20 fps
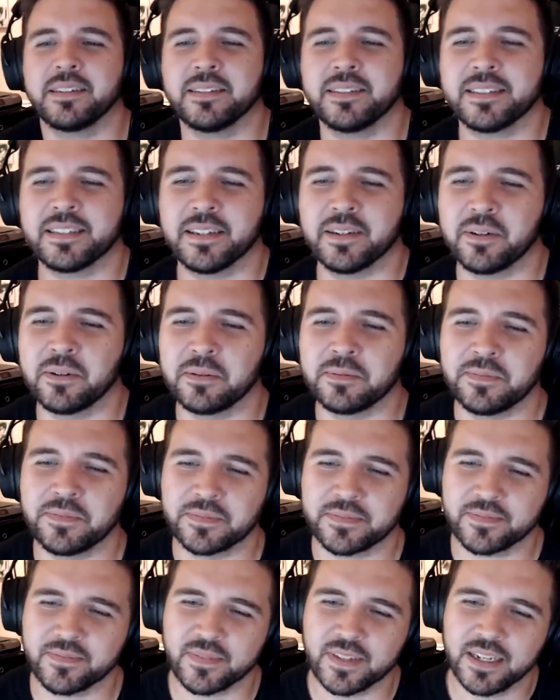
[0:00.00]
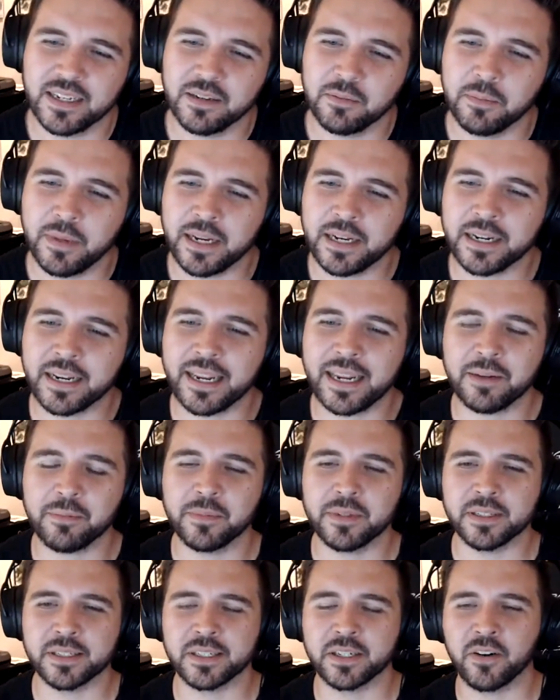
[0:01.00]
So main game
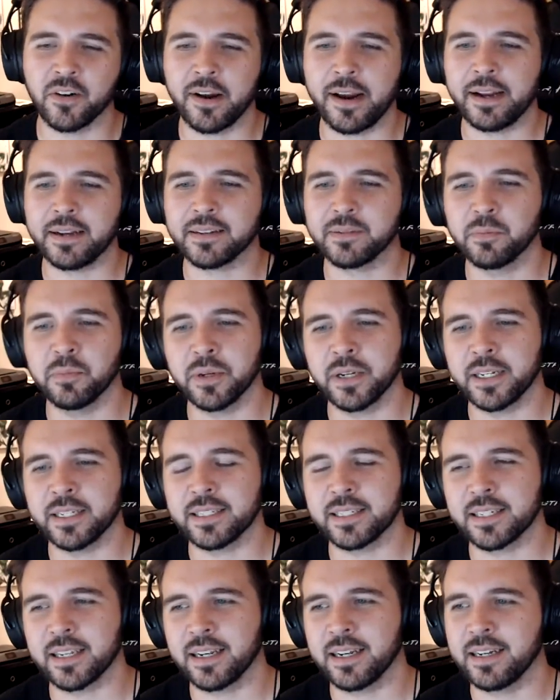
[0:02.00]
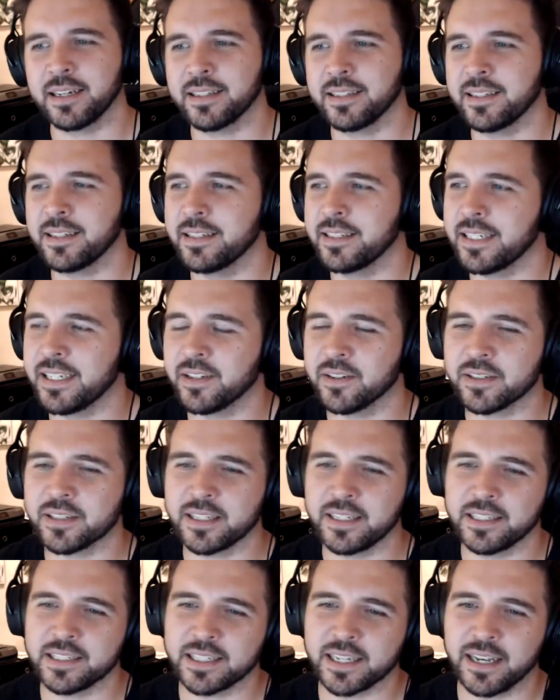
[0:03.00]
is great, but the
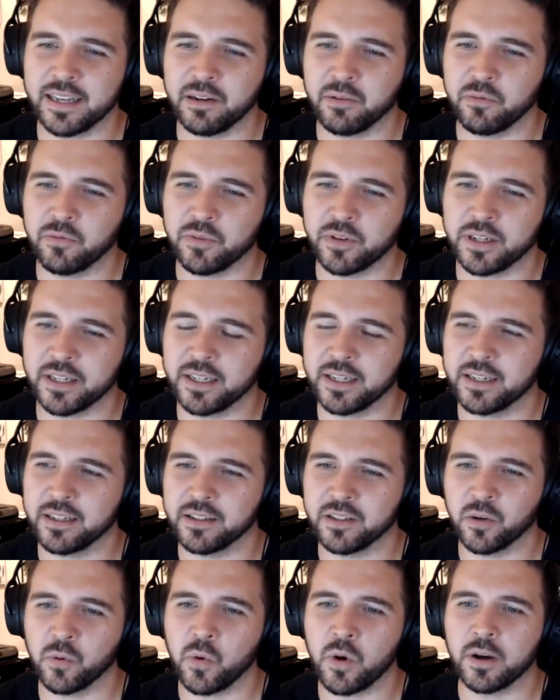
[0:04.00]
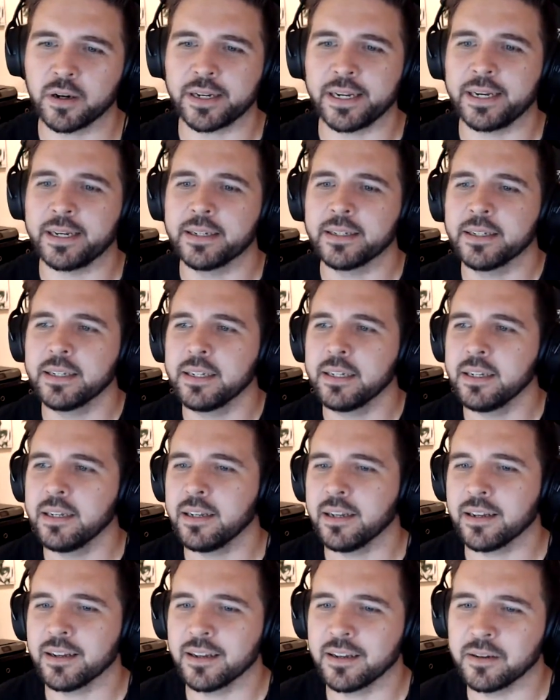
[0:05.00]
DLC is kind of a little wonky.
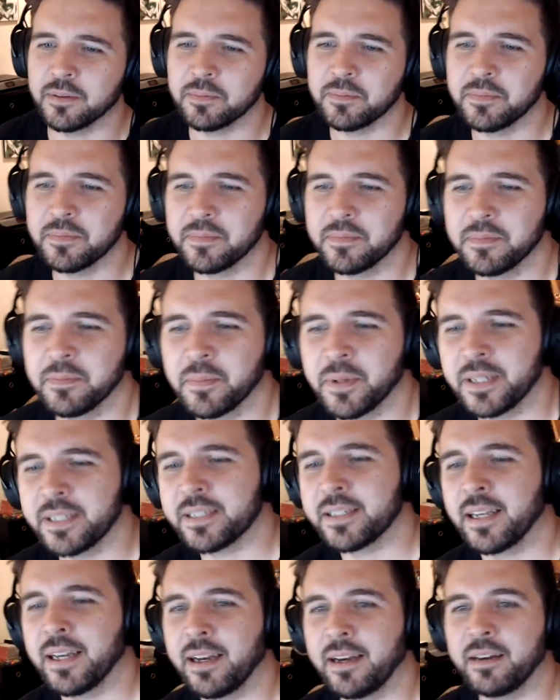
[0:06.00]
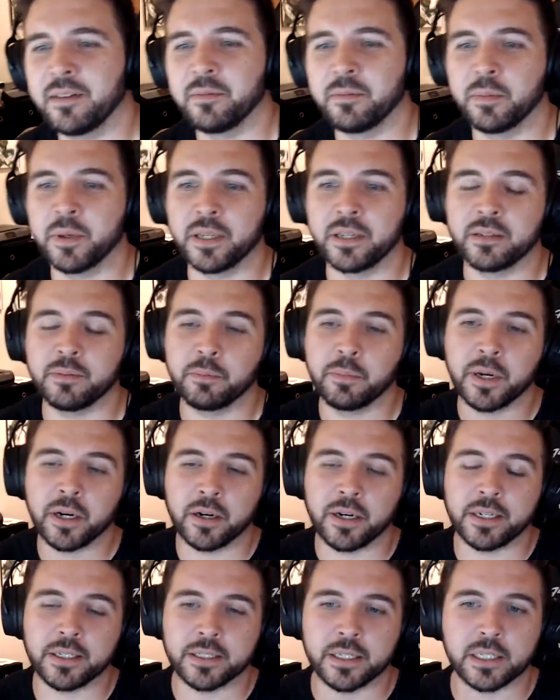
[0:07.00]
But
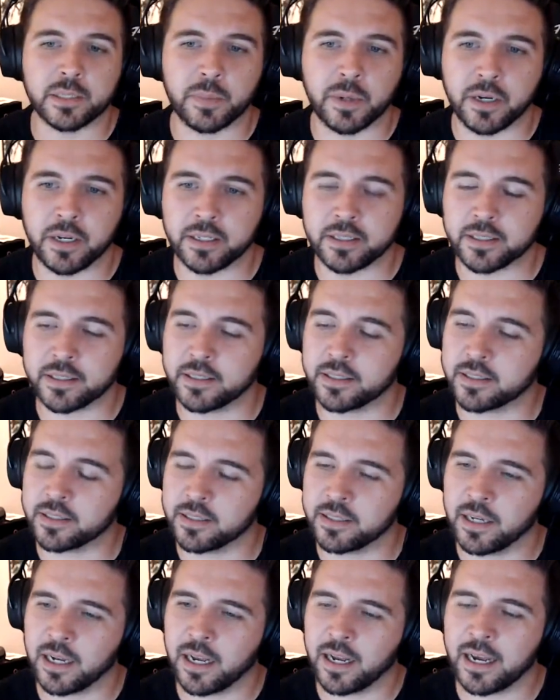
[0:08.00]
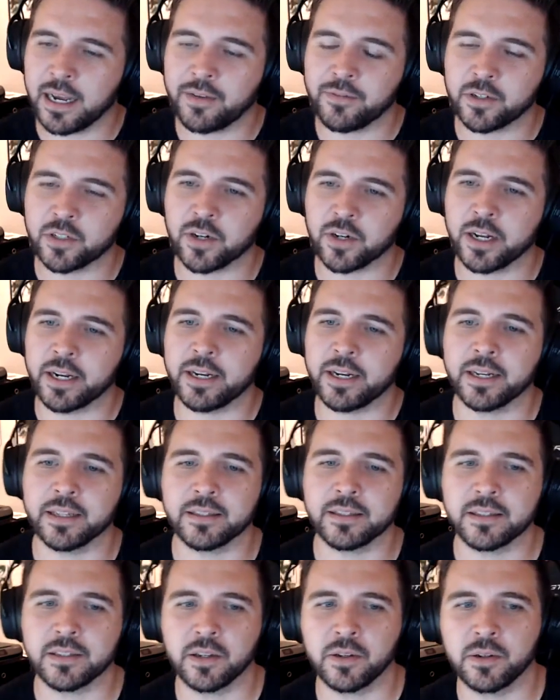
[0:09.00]
Barry's experienced this, and I haven't tried it
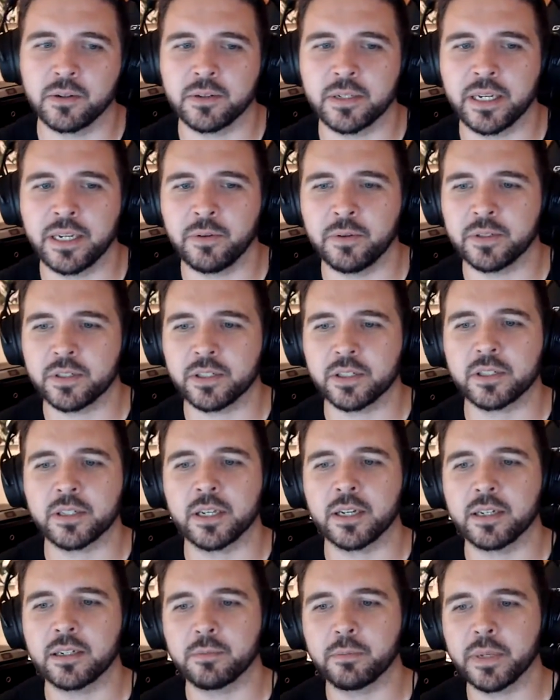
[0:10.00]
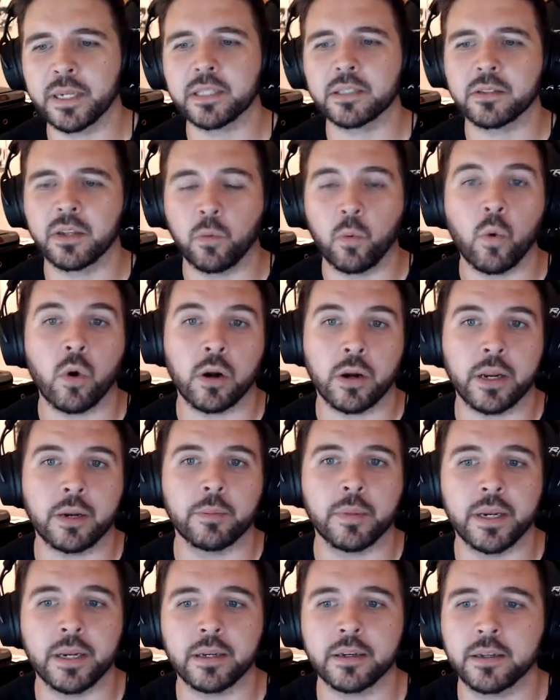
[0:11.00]
yet. So he was just basically warning
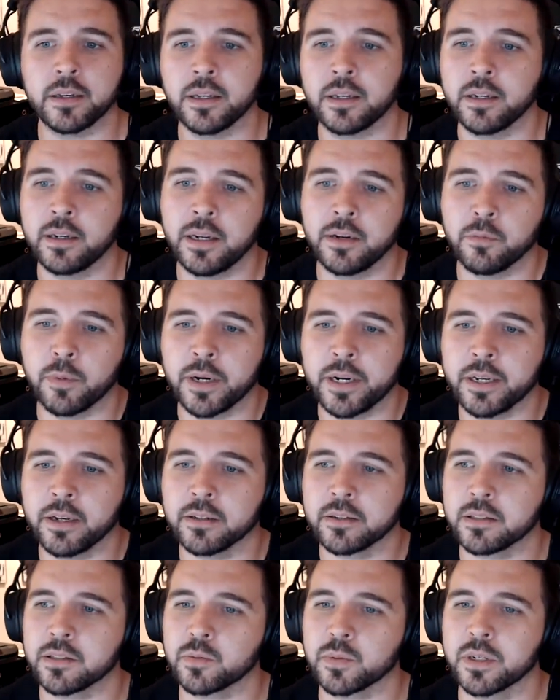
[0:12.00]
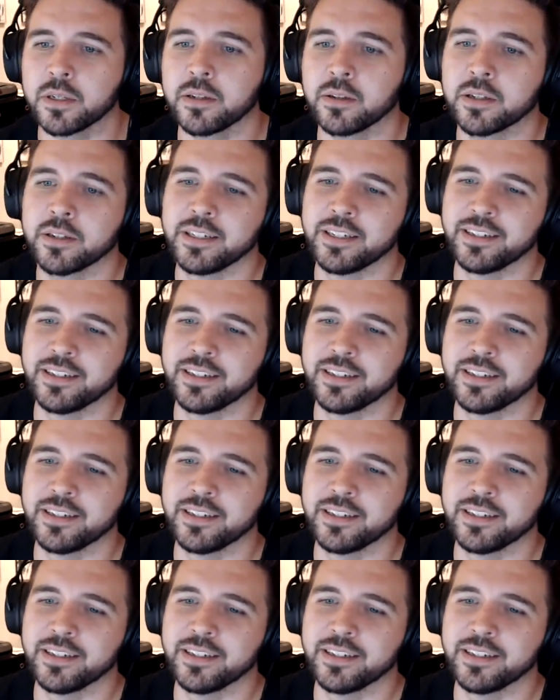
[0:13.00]
me and everybody else as well.